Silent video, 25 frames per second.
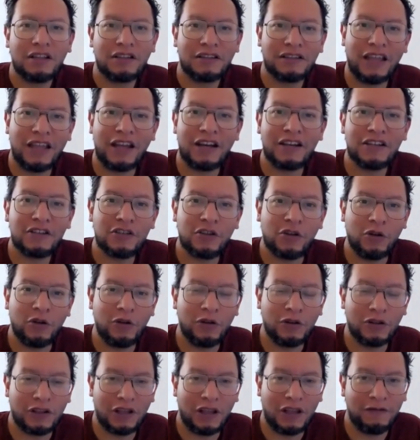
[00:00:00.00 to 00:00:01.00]
That is
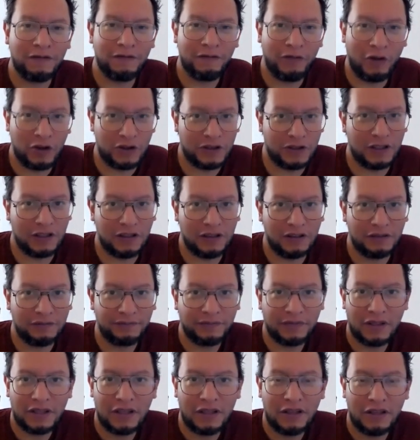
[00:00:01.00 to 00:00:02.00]
called a fossil.
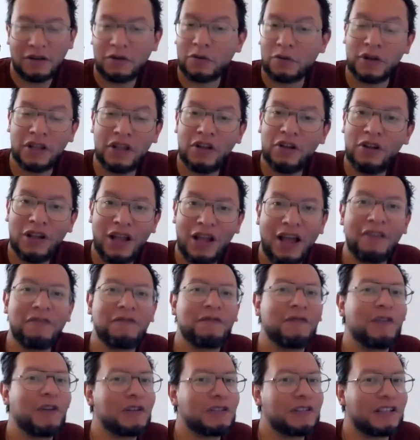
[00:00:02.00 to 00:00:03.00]
We all
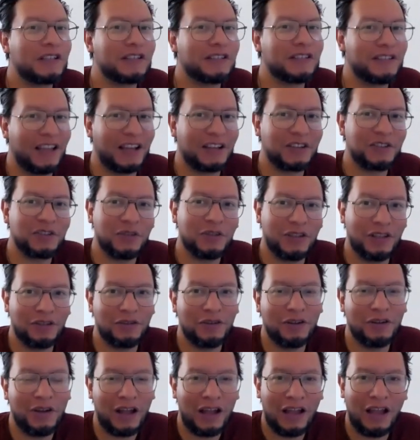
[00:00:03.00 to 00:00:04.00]
have fossils,
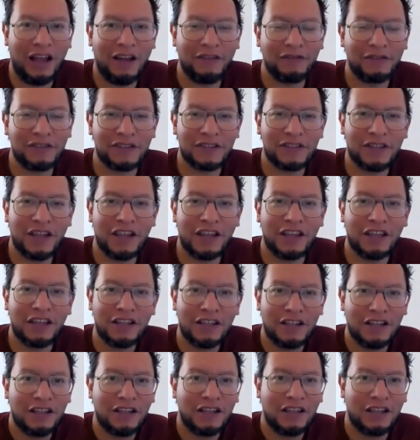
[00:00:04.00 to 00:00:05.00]
actually, I have to say.
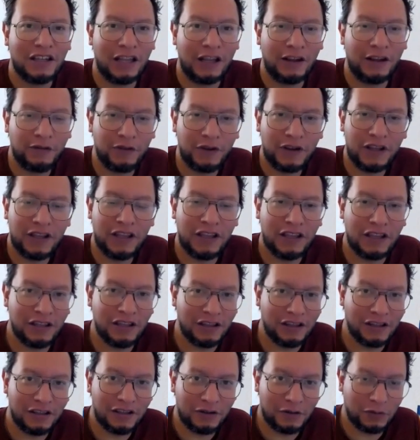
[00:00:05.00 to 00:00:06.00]
If
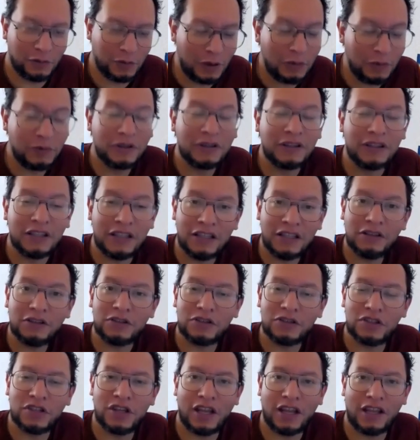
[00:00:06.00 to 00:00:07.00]
we will need
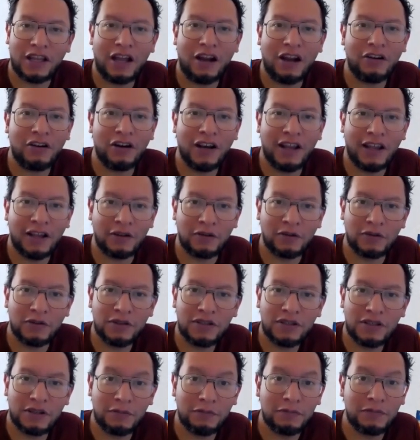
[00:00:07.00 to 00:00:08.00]
to check our
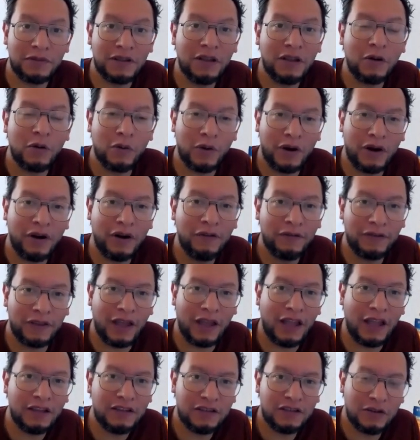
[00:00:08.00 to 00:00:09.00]
language and be aware of
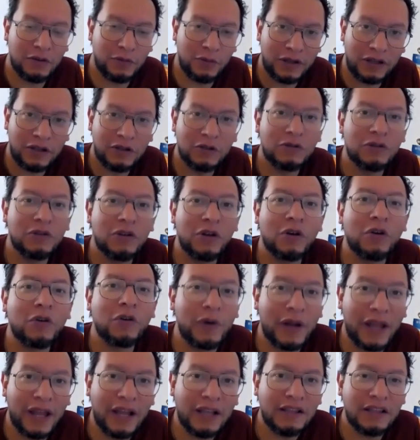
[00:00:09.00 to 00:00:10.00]
that so we could
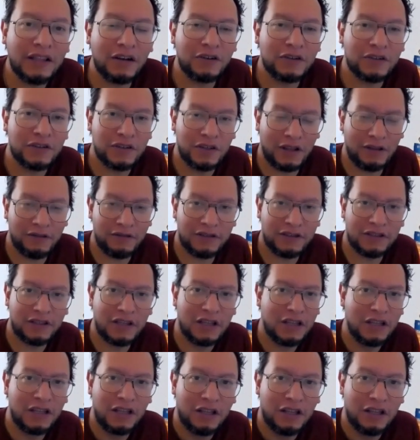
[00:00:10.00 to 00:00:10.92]
correct ourselves.